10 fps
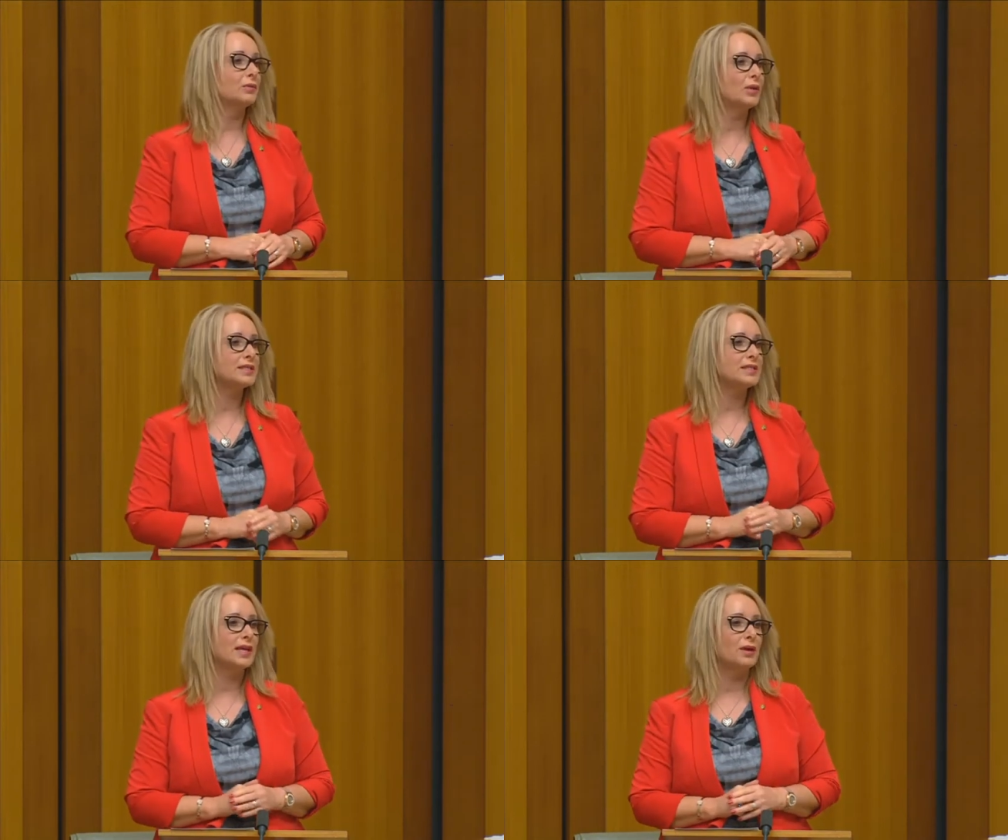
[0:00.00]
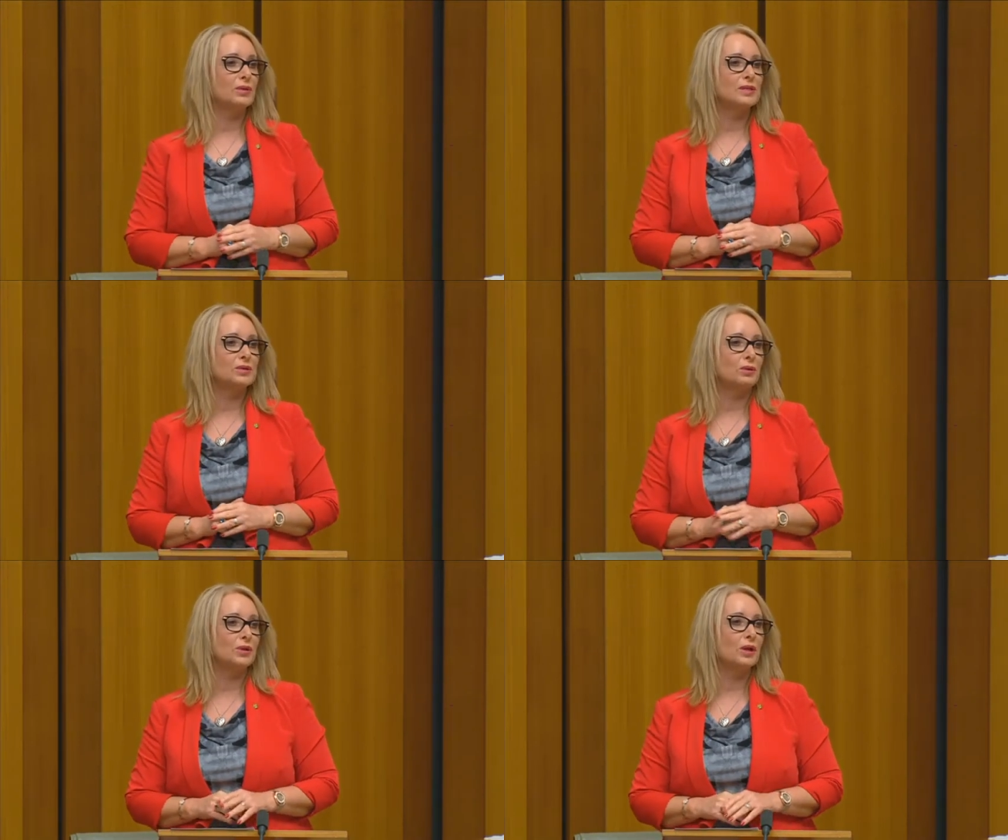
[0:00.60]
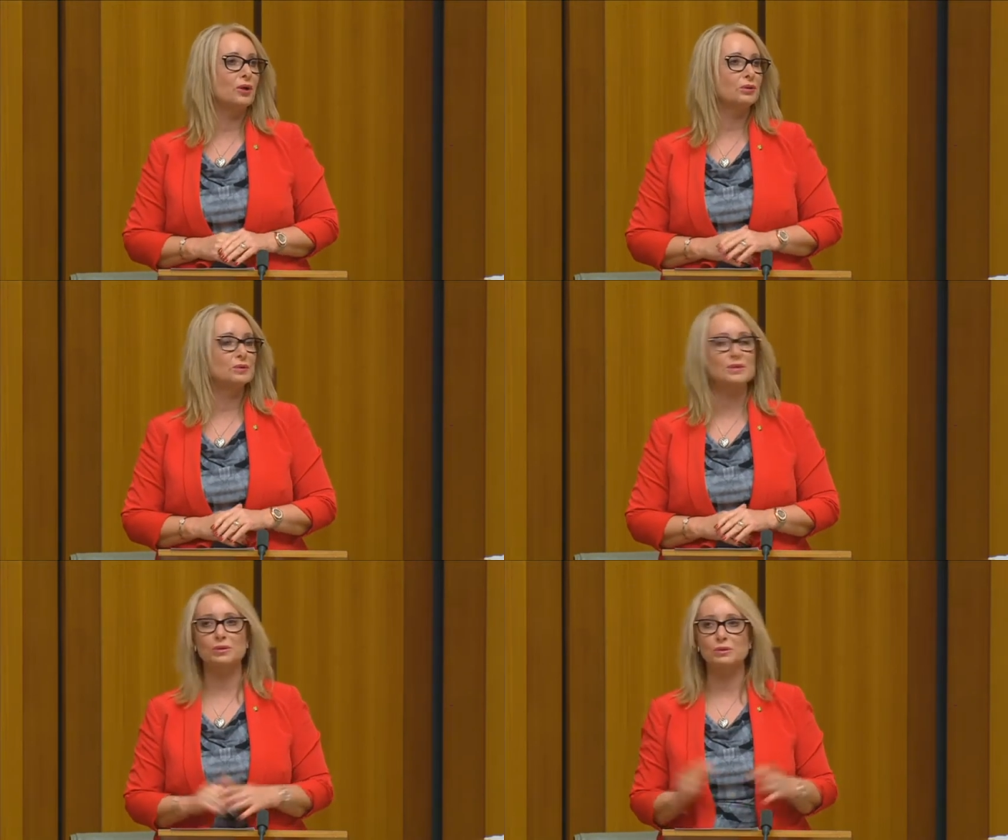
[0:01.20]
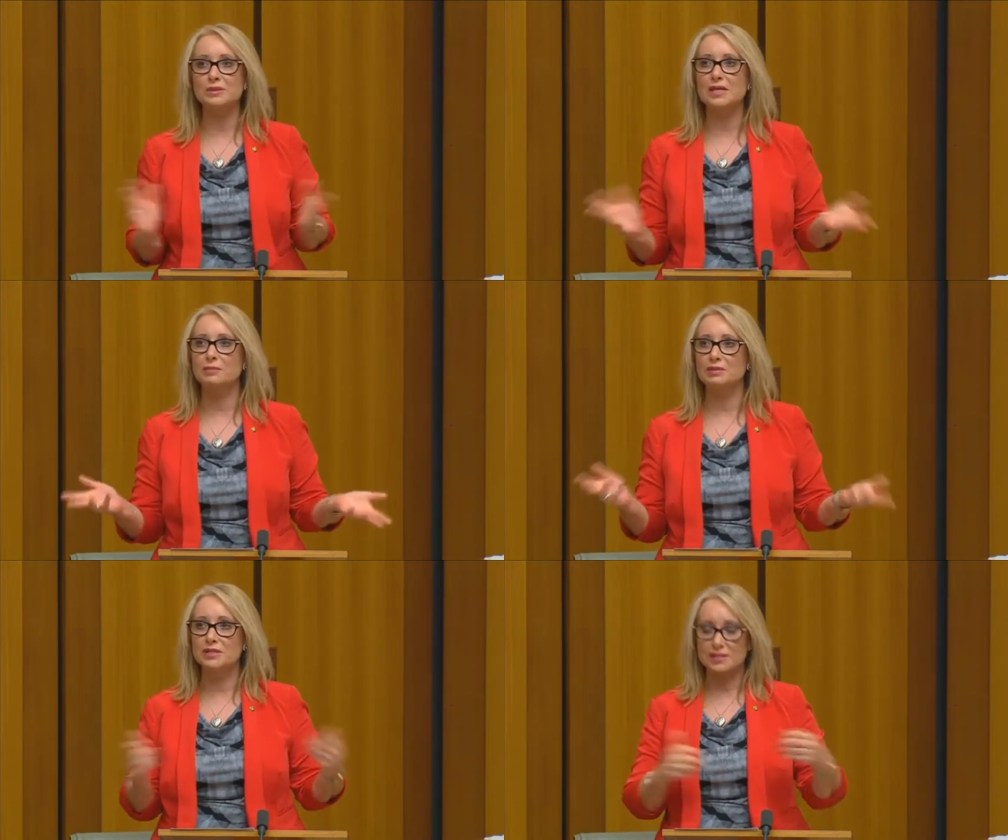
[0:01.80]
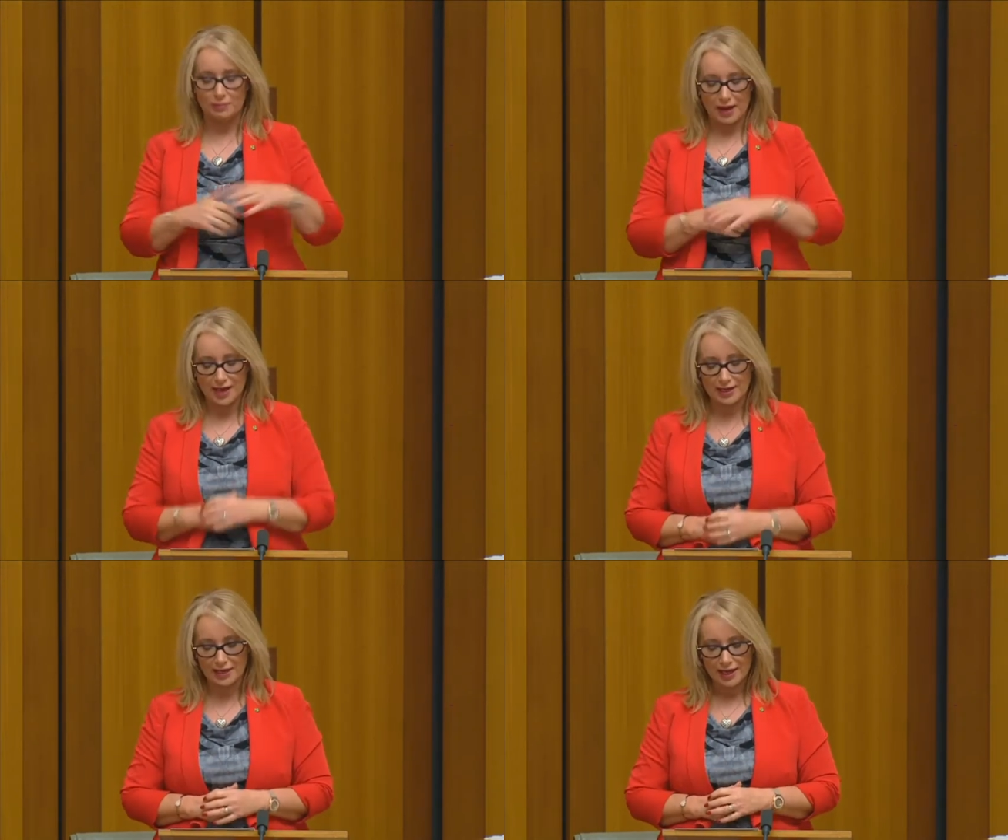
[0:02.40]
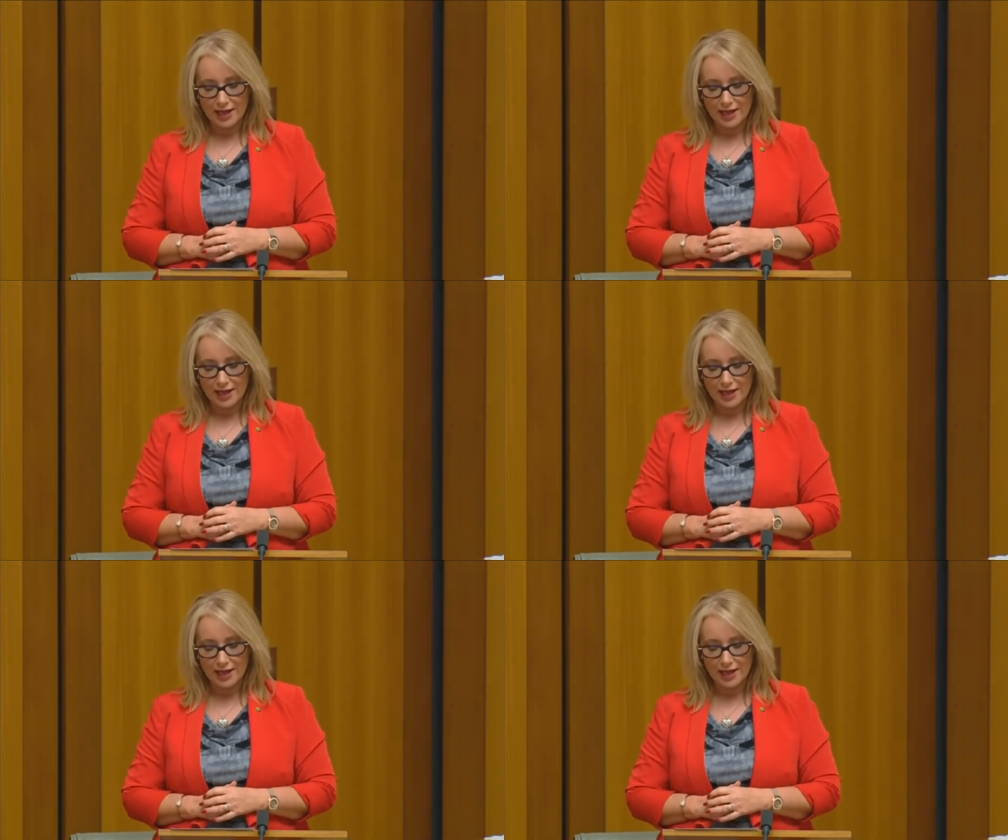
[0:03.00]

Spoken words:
And once again, we saw the local schools there participating,